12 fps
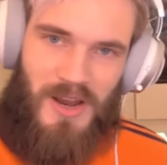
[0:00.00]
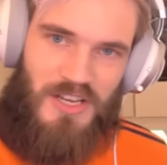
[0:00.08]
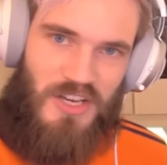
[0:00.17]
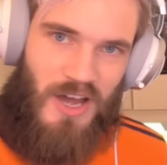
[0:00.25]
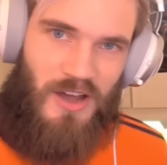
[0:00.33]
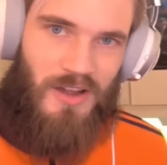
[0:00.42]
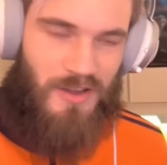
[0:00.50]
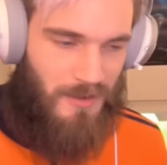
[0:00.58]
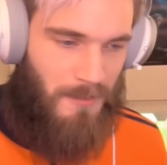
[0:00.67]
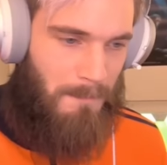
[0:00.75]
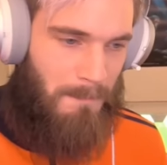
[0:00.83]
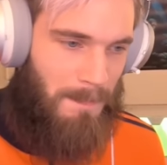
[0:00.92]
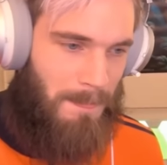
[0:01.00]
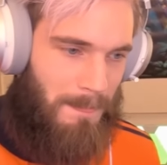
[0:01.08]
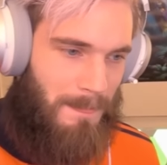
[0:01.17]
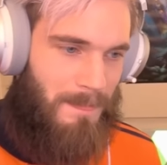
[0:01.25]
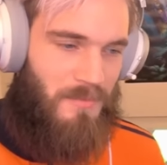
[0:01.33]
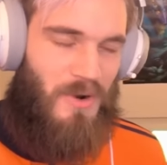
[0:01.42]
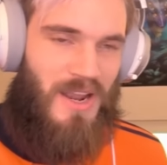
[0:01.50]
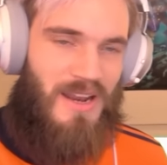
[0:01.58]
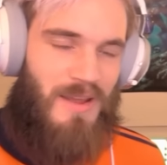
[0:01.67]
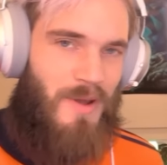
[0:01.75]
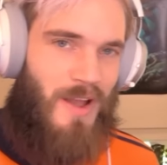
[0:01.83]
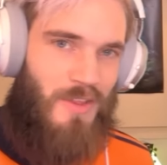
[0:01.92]
my dog. Right?
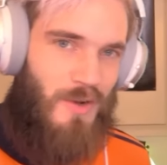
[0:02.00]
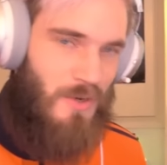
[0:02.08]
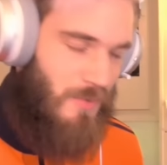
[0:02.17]
Am I the only